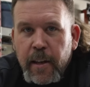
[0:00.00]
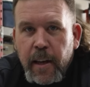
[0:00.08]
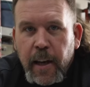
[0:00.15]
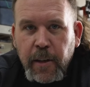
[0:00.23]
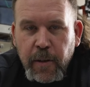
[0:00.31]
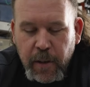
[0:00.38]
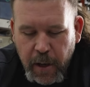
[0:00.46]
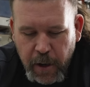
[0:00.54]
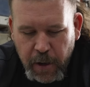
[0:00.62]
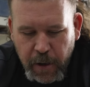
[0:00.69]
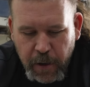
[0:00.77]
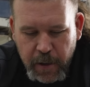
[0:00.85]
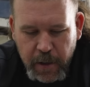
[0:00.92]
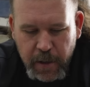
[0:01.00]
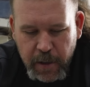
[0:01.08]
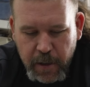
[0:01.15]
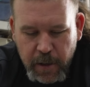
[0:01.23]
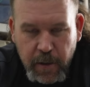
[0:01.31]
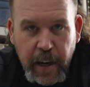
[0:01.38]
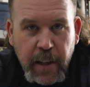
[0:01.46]
and you'd go
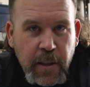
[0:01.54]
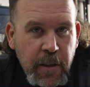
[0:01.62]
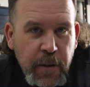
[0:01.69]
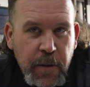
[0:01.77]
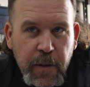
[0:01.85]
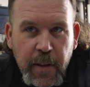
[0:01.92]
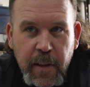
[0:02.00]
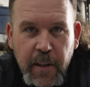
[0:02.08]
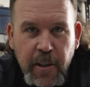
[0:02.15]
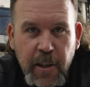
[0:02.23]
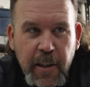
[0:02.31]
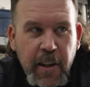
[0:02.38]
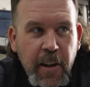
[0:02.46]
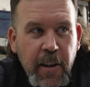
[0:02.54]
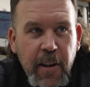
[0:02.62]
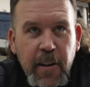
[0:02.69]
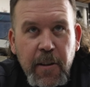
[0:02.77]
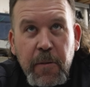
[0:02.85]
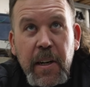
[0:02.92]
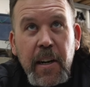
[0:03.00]
straight to the junkyard
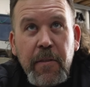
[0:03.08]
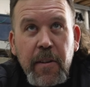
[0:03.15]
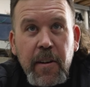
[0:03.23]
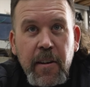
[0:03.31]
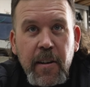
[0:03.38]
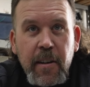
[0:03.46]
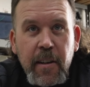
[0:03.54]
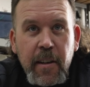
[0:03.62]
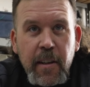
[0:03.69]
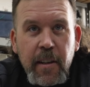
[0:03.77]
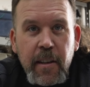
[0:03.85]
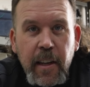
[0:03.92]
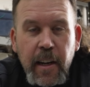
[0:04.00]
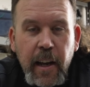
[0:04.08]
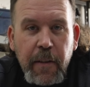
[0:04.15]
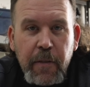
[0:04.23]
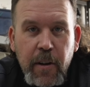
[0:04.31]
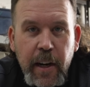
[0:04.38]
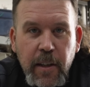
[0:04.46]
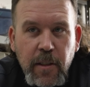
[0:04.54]
or wherever. They didn't
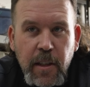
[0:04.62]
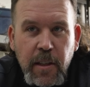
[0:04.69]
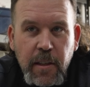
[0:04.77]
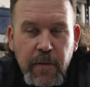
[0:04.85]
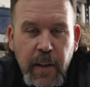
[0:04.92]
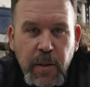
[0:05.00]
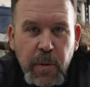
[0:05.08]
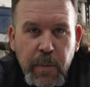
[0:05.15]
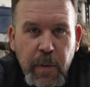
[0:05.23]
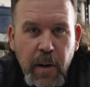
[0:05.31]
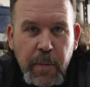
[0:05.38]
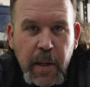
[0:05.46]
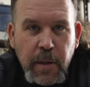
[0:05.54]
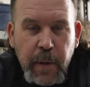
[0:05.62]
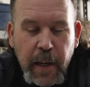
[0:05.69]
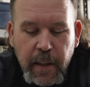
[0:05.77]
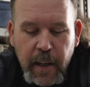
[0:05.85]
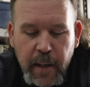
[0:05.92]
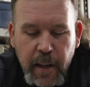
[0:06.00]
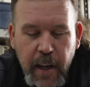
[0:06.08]
have Craigslist and Facebook Marketplace back
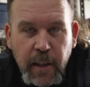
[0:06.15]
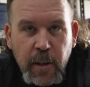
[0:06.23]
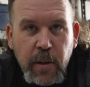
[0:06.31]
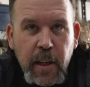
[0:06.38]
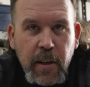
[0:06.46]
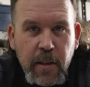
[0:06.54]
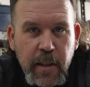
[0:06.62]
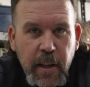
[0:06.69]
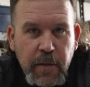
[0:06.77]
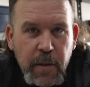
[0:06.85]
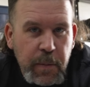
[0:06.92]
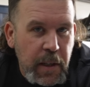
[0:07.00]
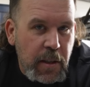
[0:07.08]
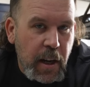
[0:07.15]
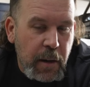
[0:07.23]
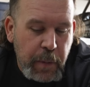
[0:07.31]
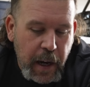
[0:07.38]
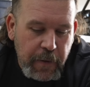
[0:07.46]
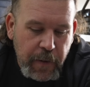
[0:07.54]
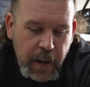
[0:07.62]
then. And you'd get yourself some Nissan
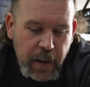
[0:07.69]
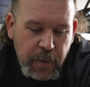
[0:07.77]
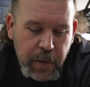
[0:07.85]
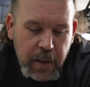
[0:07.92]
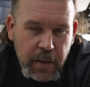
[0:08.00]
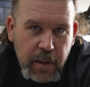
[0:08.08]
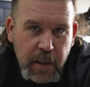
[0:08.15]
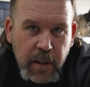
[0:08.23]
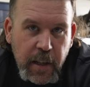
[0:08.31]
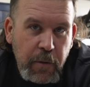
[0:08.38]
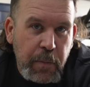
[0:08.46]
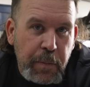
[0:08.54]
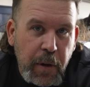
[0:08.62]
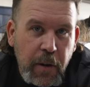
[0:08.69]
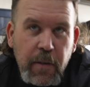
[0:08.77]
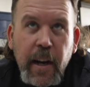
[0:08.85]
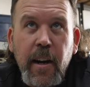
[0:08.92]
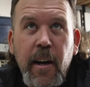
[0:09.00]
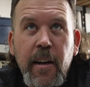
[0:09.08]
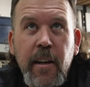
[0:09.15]
Pathfinder wheels because they would bolt
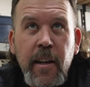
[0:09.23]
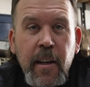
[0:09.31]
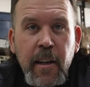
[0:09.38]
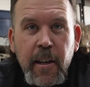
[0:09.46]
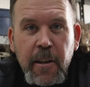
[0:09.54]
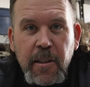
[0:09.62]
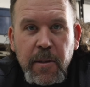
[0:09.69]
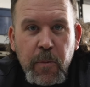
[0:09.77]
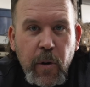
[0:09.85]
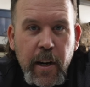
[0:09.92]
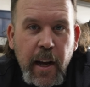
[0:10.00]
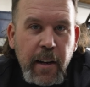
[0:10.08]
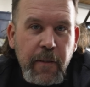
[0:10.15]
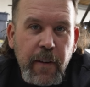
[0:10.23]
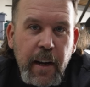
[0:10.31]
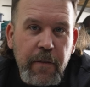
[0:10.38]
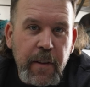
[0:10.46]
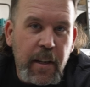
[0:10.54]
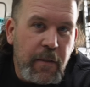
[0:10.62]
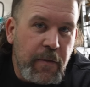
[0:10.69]
right on. Some
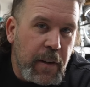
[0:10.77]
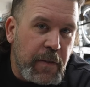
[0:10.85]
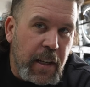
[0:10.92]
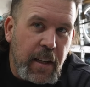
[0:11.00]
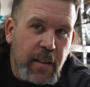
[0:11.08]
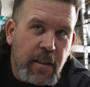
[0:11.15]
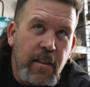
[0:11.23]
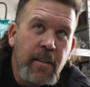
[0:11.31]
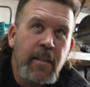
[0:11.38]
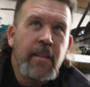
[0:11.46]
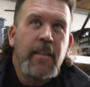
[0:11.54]
195/50 15s.